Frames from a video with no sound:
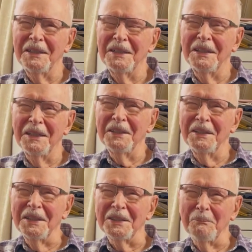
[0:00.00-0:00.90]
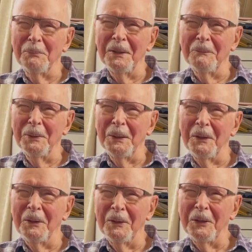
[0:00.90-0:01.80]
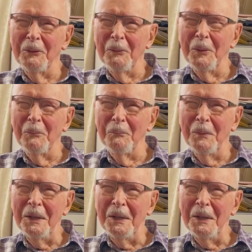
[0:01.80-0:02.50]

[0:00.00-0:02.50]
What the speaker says: I think it's so important.